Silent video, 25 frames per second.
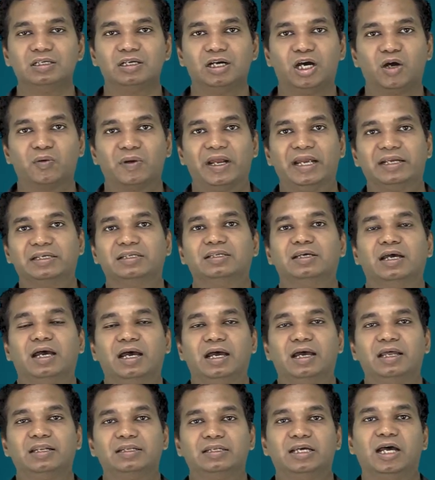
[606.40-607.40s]
All right,
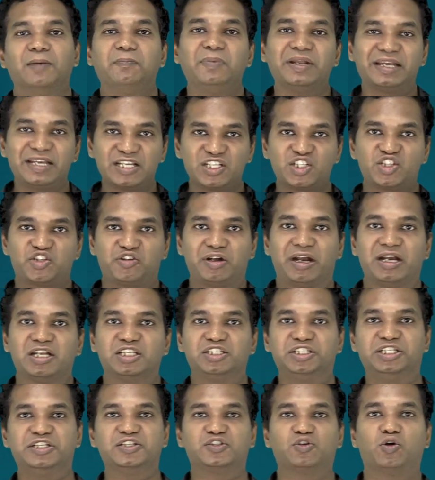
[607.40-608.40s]
and application
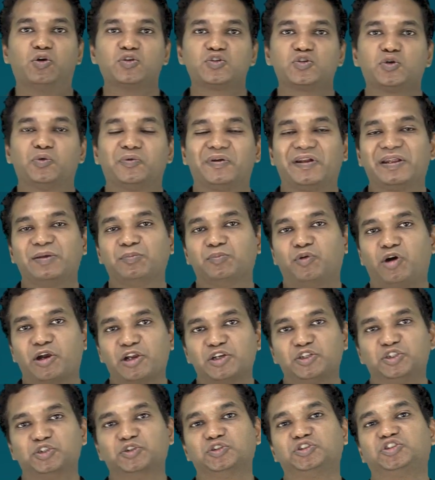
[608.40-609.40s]
strategy is also very
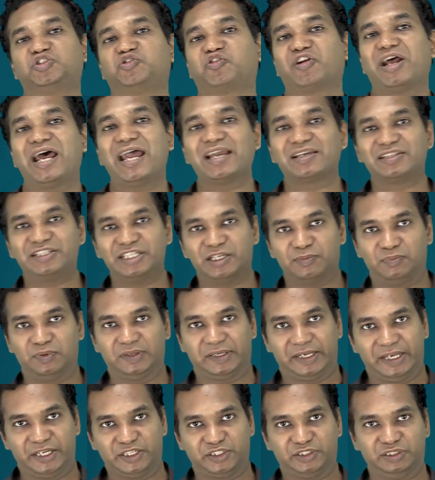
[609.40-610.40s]
important to track the
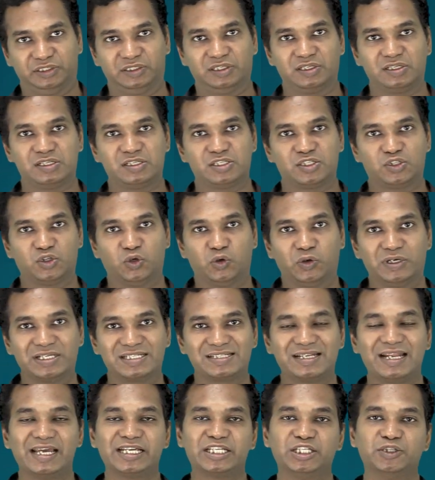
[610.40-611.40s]
application. So it's
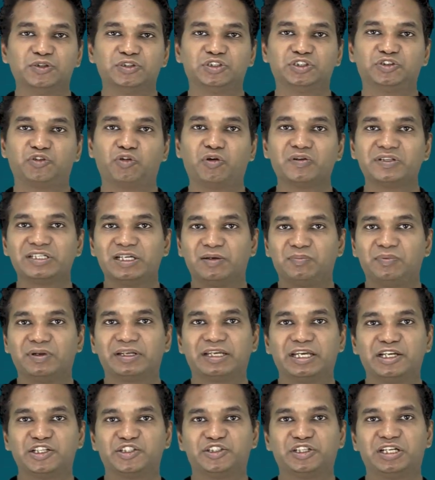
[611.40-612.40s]
like you throw the
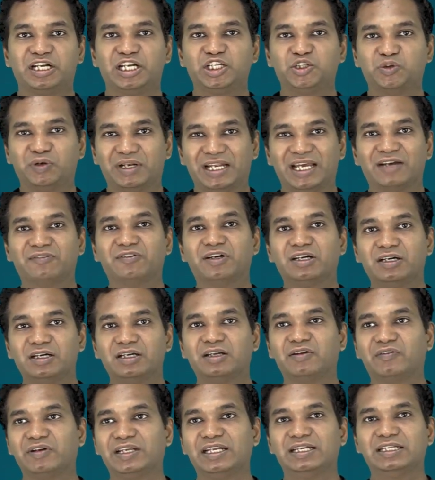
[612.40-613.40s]
application and you
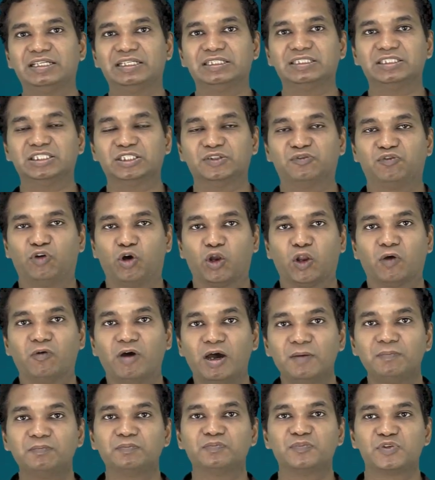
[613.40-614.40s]
never really follow
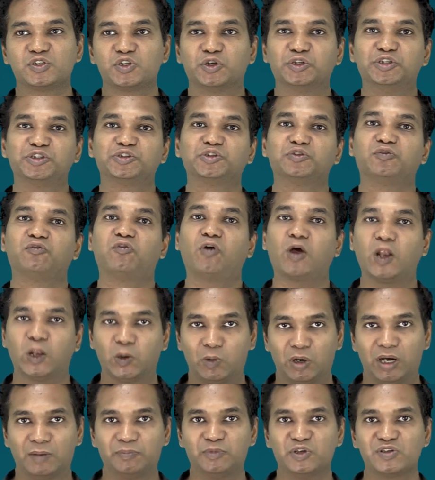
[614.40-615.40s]
up. So you should
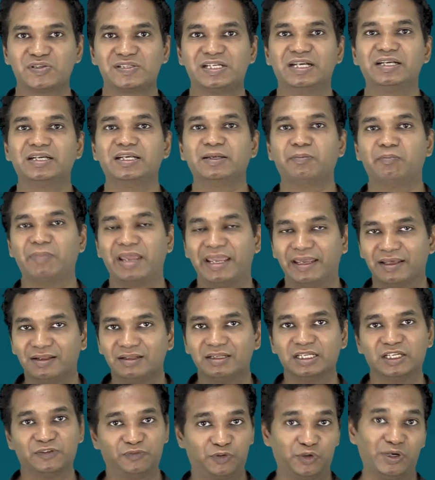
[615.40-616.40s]
follow up. You send a
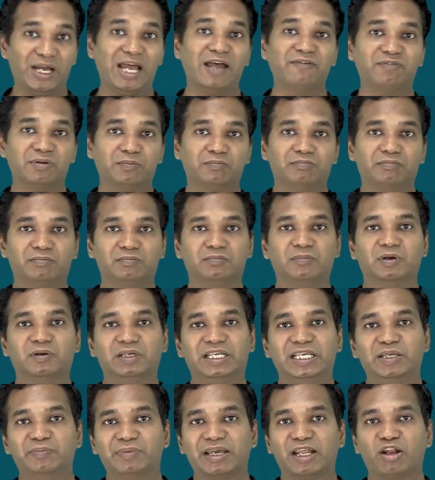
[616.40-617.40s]
mail if you have an
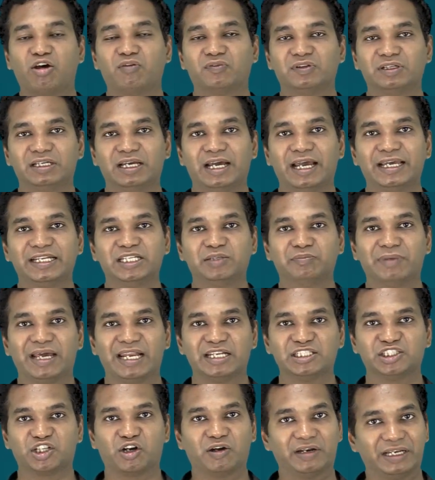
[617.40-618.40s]
email of the hiring
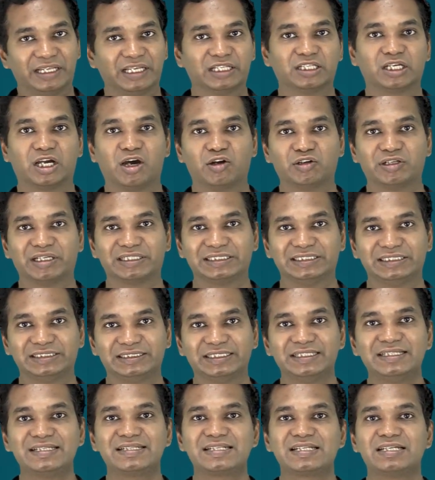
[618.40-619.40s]
manager or any other contact
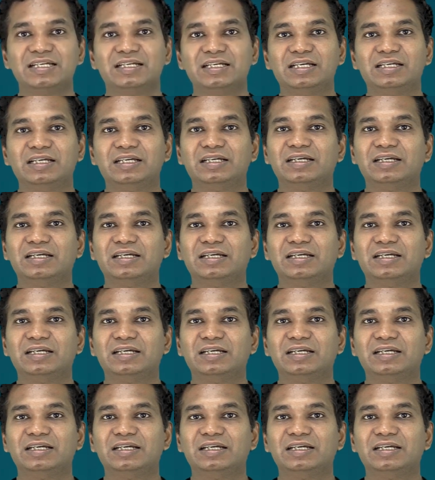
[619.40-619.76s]
details.